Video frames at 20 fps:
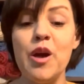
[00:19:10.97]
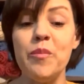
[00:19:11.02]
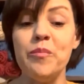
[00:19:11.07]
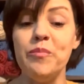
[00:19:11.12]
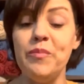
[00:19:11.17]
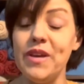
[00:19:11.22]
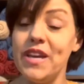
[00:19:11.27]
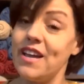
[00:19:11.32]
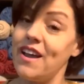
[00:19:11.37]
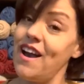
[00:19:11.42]

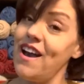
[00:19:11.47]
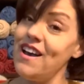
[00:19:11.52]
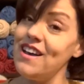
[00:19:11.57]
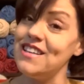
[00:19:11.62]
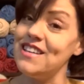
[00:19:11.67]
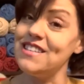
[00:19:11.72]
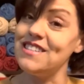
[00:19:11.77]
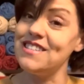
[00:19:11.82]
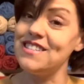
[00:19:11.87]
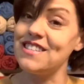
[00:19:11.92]

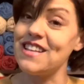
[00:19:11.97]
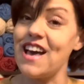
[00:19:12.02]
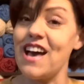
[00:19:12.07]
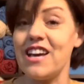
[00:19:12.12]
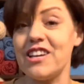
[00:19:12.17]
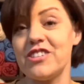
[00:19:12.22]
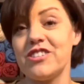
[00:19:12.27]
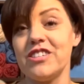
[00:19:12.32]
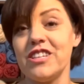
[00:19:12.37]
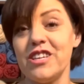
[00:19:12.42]
because
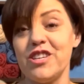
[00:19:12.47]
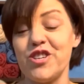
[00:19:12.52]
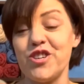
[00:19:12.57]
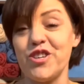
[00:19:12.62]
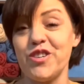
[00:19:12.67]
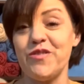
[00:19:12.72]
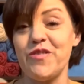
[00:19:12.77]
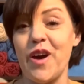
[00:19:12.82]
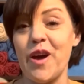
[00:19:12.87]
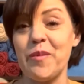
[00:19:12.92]
Ashley at
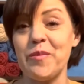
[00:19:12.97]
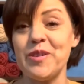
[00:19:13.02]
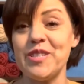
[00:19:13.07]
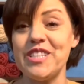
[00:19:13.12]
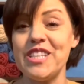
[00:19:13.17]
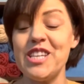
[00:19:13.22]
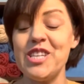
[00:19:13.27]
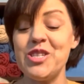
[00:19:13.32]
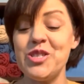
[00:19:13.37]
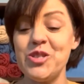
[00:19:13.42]
Nerdy Fibers
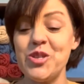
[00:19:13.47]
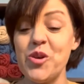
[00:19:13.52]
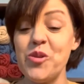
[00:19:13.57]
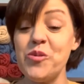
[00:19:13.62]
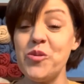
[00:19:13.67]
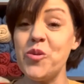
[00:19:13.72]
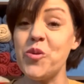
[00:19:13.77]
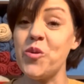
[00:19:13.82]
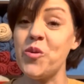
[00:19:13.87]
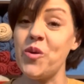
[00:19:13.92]
is so
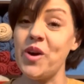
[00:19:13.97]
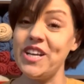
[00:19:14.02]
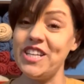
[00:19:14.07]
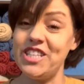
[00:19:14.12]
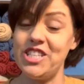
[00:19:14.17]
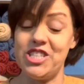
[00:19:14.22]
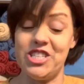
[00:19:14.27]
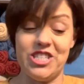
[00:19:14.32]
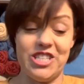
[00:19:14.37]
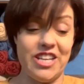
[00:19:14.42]
quite
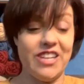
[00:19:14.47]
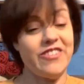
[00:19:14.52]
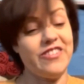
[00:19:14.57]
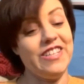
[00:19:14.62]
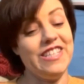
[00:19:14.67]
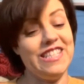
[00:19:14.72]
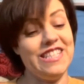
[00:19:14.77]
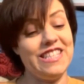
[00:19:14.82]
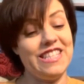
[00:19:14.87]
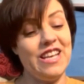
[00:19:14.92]

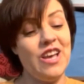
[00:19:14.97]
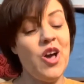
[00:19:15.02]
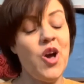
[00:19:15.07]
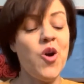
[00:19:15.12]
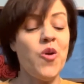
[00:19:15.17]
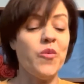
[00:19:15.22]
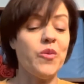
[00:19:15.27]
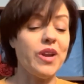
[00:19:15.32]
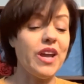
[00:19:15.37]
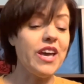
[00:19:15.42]
generous,
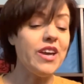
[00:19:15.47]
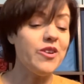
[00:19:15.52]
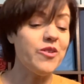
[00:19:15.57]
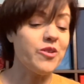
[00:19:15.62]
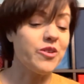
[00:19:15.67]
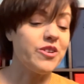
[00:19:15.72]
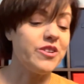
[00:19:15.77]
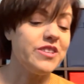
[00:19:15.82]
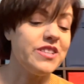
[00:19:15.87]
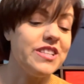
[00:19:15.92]
when I
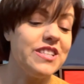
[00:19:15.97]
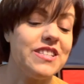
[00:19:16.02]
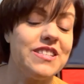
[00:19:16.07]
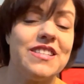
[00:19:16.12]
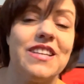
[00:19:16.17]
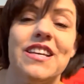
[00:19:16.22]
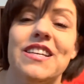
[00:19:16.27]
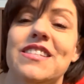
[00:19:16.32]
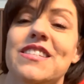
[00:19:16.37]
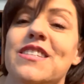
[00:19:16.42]
ordered this
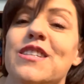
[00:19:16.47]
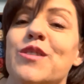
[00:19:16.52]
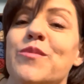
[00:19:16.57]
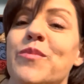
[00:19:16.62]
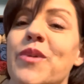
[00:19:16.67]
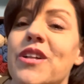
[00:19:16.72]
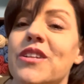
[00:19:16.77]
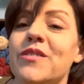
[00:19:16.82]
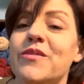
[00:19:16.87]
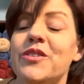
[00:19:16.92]
nice little
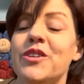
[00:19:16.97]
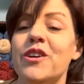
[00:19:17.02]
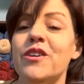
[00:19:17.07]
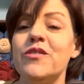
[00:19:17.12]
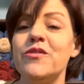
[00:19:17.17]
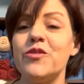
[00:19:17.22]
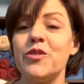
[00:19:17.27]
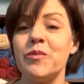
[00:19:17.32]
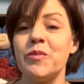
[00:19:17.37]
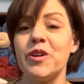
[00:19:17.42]
ball of yarn
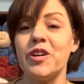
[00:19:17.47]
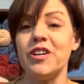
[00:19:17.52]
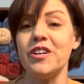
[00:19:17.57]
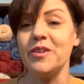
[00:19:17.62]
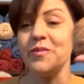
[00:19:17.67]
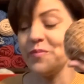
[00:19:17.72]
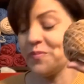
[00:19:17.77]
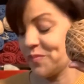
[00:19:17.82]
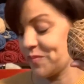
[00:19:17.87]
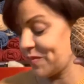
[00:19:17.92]
from her,
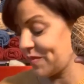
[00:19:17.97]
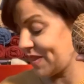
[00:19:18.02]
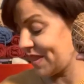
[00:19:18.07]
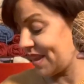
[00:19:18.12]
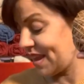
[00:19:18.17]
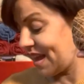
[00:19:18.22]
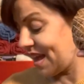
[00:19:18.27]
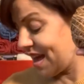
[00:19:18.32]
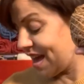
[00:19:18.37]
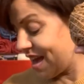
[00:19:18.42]

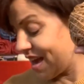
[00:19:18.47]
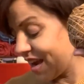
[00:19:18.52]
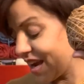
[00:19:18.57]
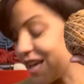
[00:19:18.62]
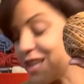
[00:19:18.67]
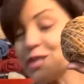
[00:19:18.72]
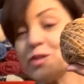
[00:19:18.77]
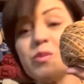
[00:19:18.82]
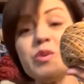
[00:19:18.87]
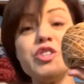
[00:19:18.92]

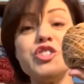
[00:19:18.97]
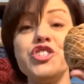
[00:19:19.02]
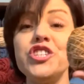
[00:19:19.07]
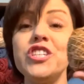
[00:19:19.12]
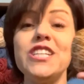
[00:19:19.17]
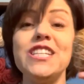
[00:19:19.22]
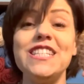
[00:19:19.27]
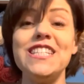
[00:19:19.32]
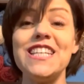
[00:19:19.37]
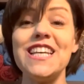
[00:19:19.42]
guess what she
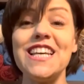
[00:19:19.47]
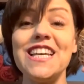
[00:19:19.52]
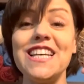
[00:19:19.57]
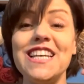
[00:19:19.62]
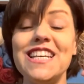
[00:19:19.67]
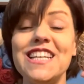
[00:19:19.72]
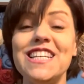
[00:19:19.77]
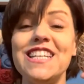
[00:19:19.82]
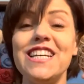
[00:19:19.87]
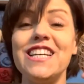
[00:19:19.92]

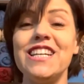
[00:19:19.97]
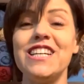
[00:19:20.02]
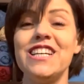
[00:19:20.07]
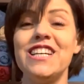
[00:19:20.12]
did?